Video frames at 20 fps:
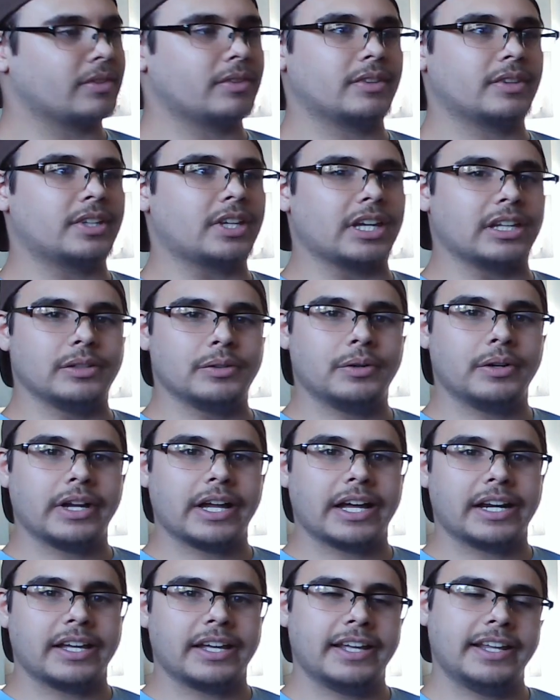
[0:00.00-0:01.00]
Killua
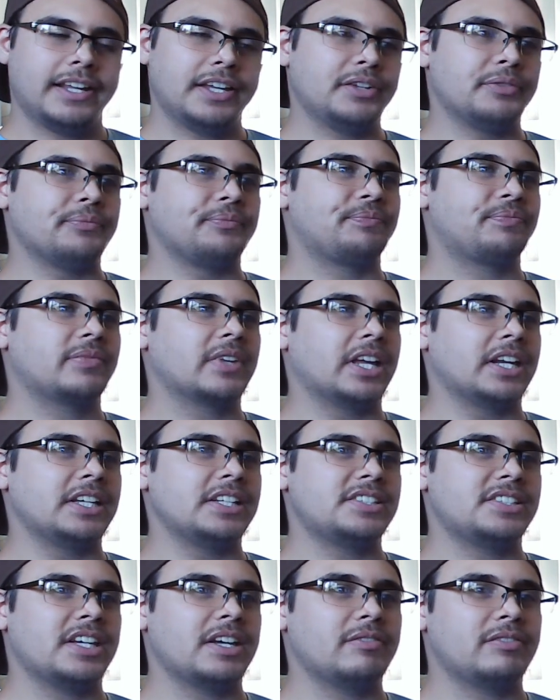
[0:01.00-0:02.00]
got a hit in, and he
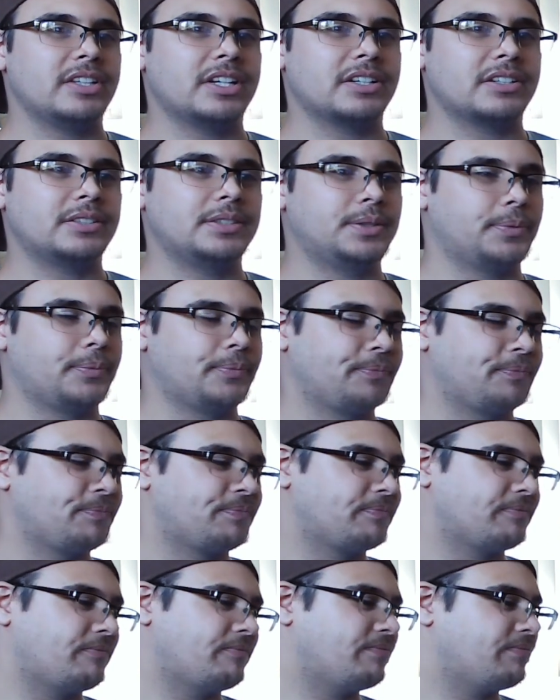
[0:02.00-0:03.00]
saved Knuckle.
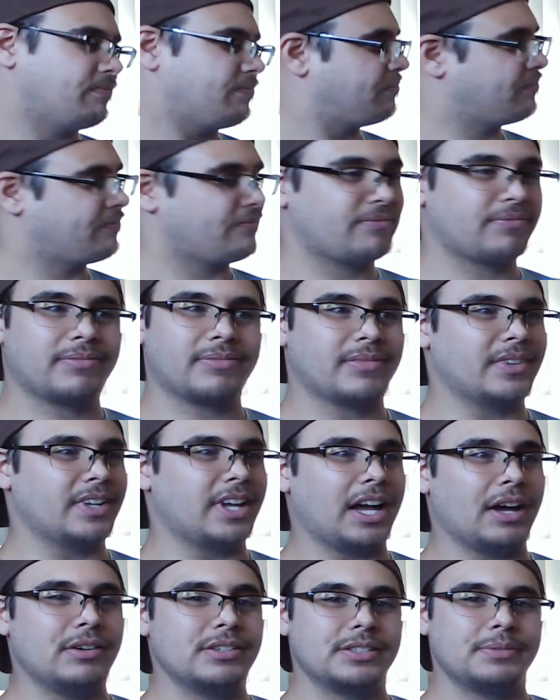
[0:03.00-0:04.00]

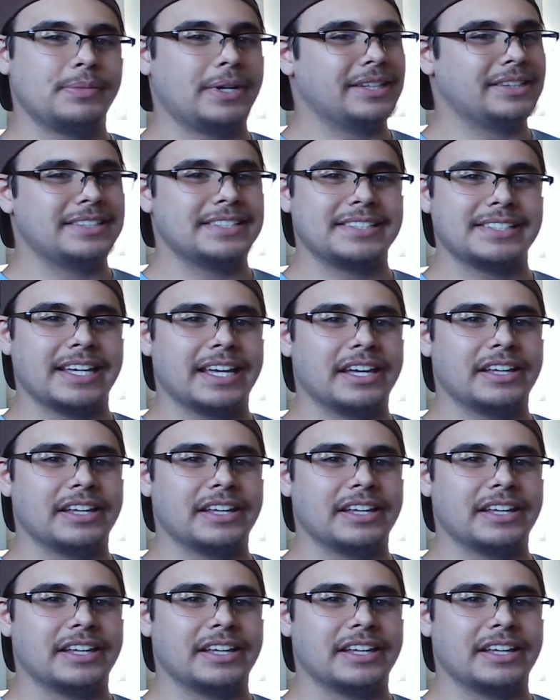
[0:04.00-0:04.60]
I was about to say,